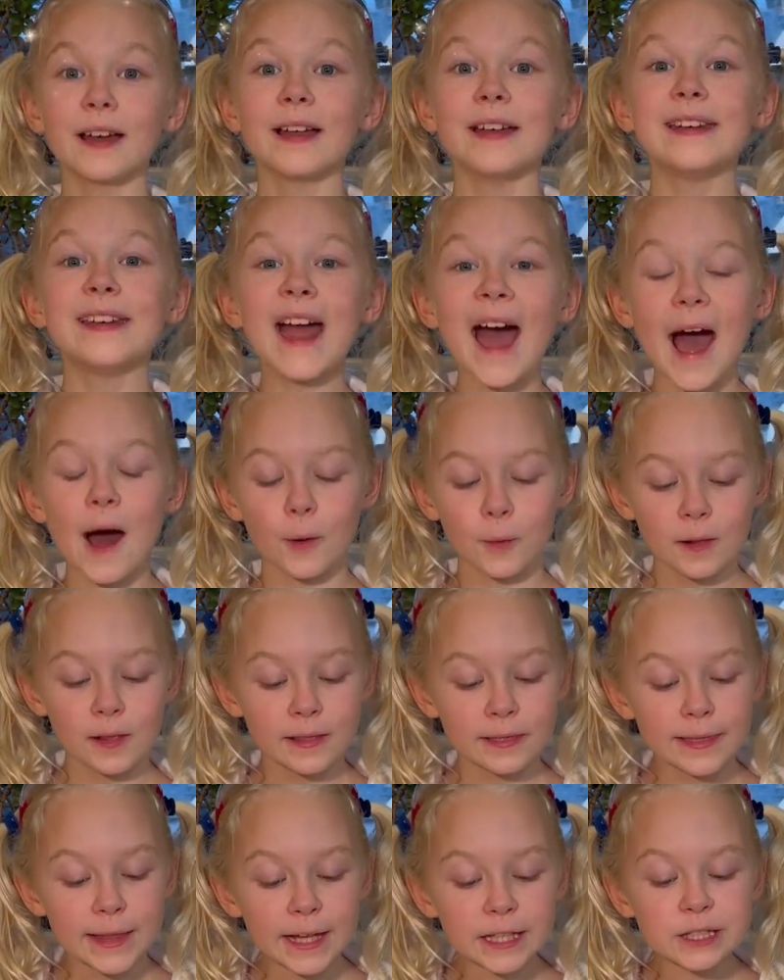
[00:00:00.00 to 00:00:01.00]
Now,
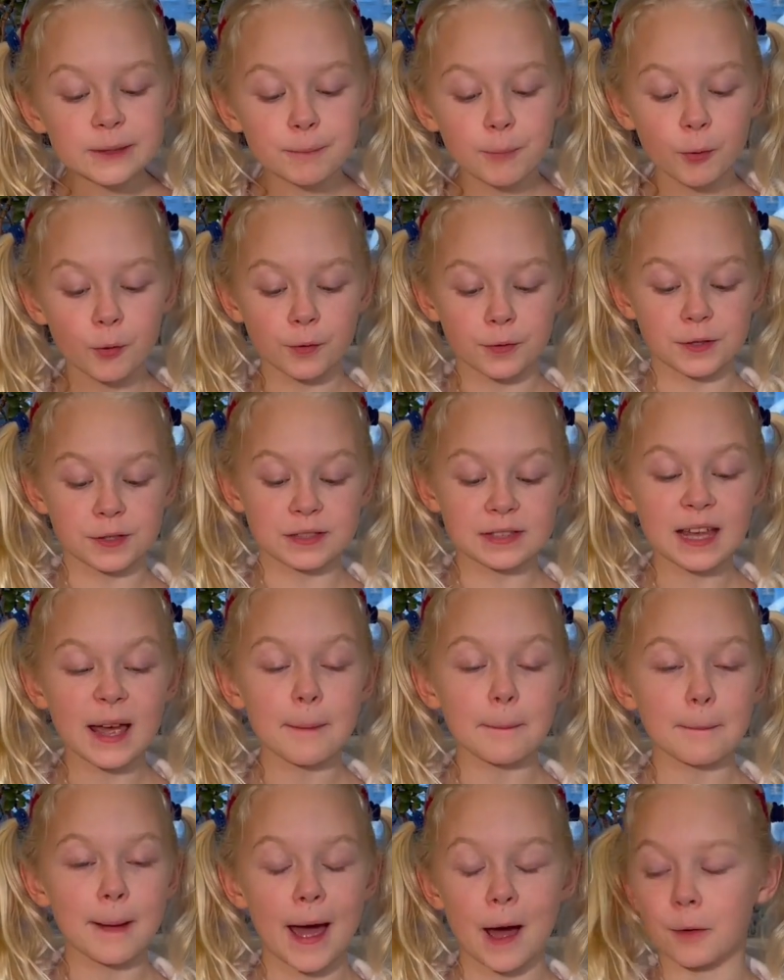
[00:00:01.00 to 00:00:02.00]
let's pour the
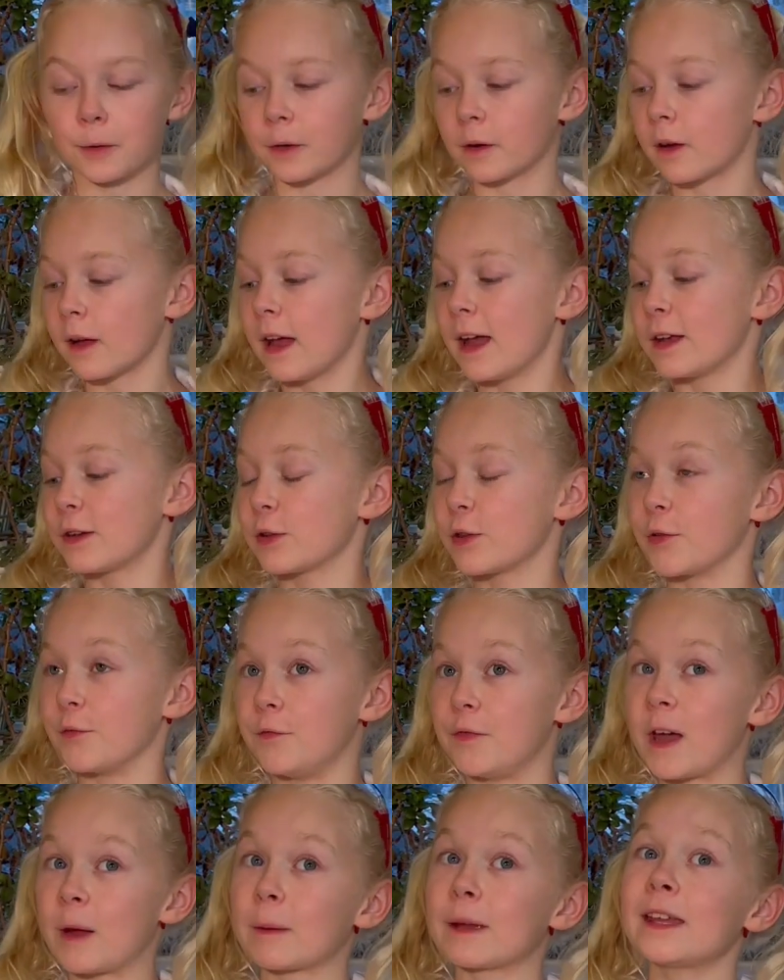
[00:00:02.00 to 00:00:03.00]
sap powder into the
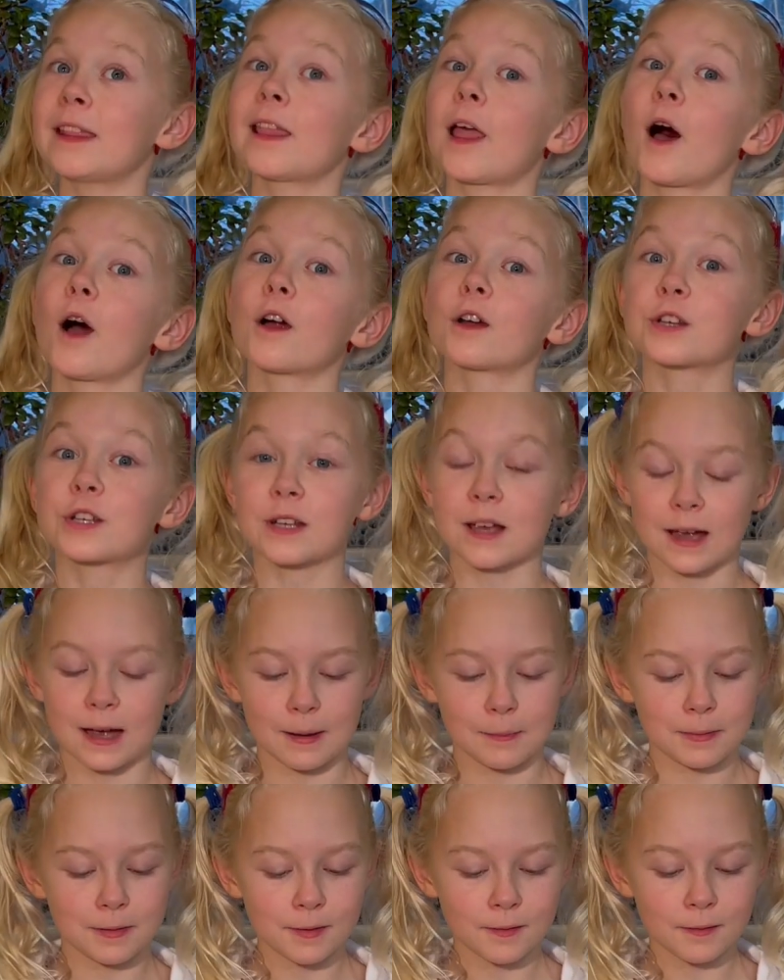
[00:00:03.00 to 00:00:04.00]
very large cup.